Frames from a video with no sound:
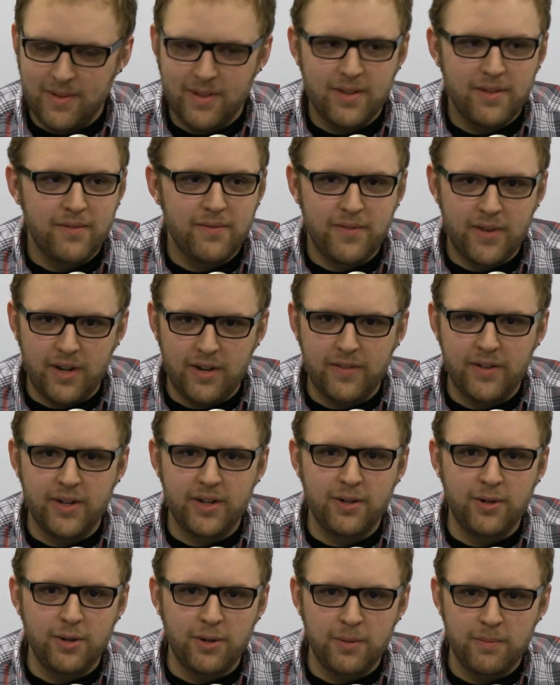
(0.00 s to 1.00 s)
Very,
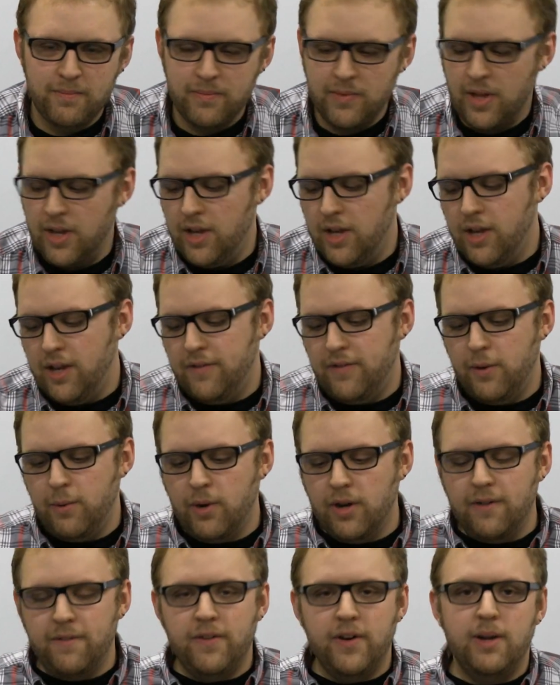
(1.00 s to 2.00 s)
very cool. If you
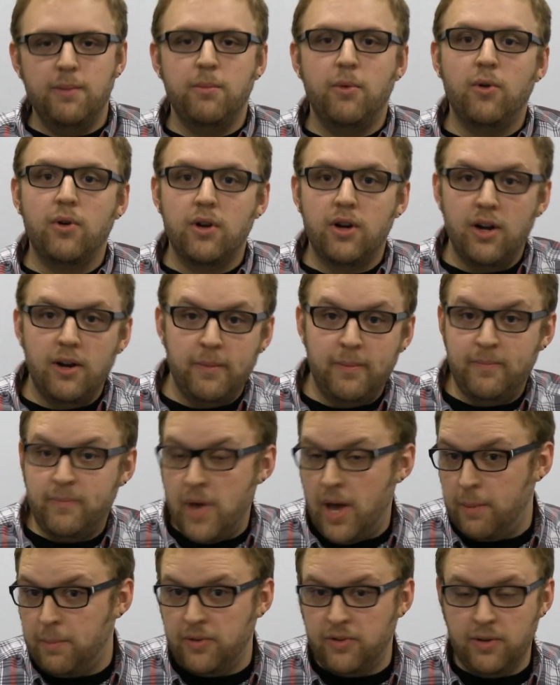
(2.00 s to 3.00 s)
want to find more of
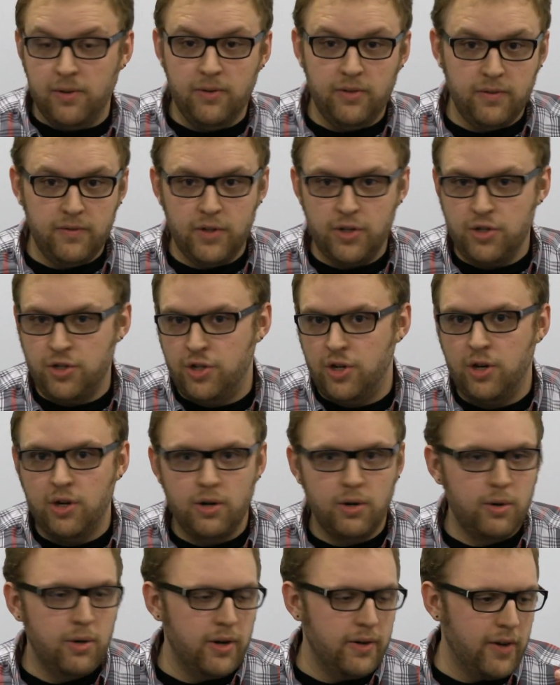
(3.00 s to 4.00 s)
episodes of the
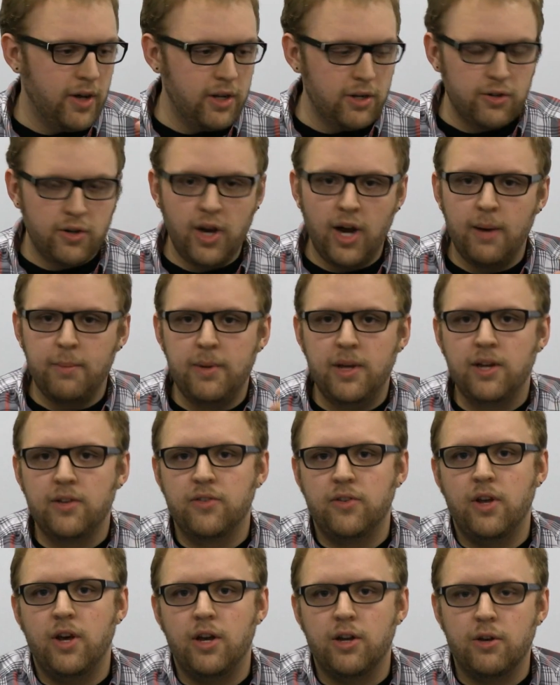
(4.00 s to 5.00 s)
show, of other
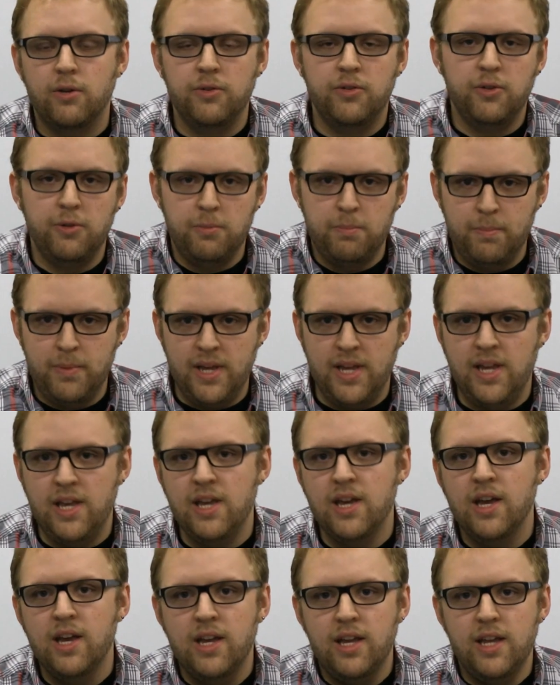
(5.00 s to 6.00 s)
topics, go to
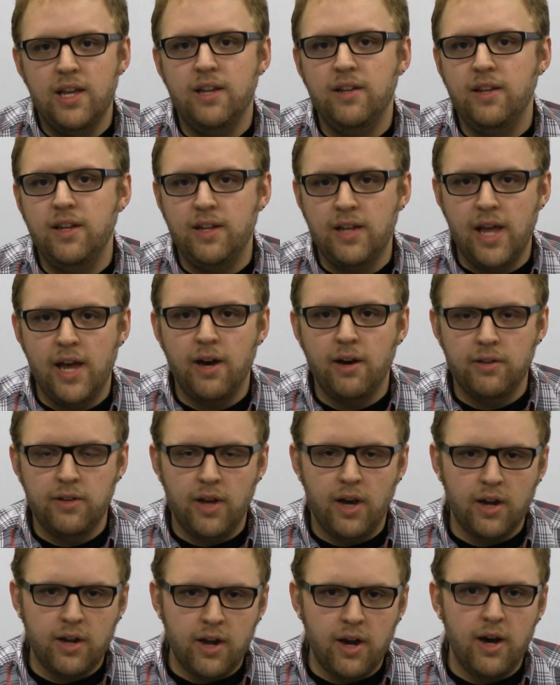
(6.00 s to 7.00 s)

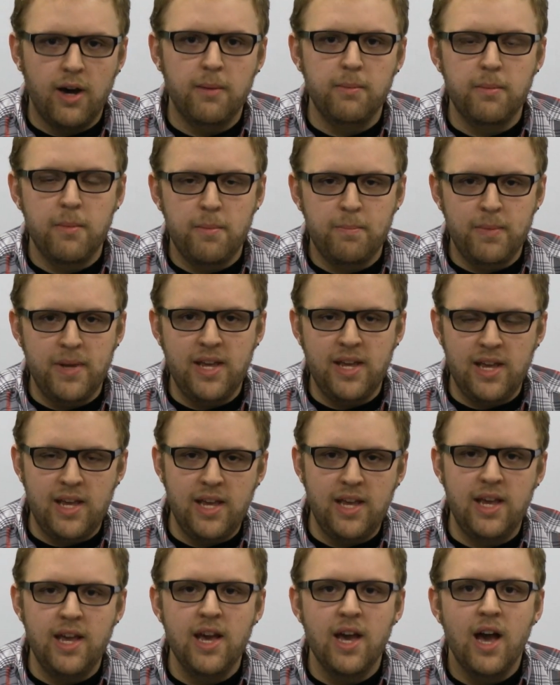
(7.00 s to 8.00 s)
beindienow.com,
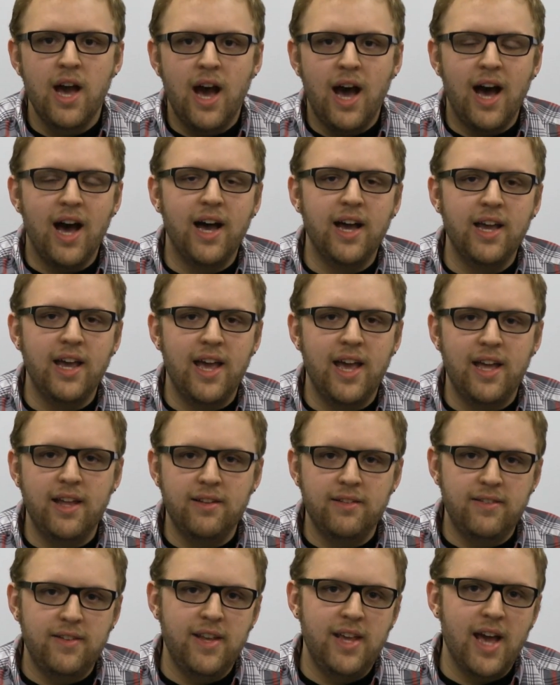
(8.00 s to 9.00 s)

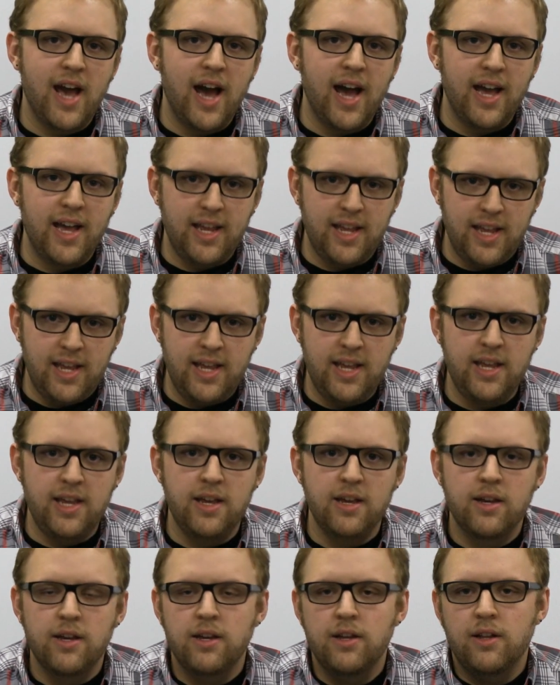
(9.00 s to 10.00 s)

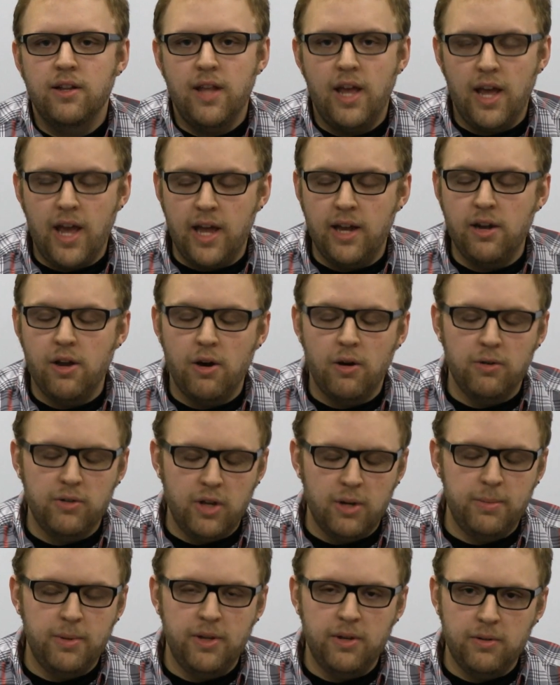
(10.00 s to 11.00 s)

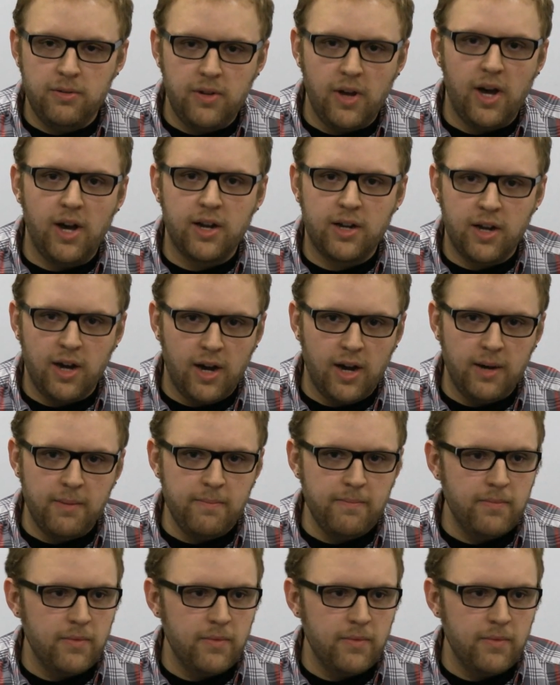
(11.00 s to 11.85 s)
beindienow.com.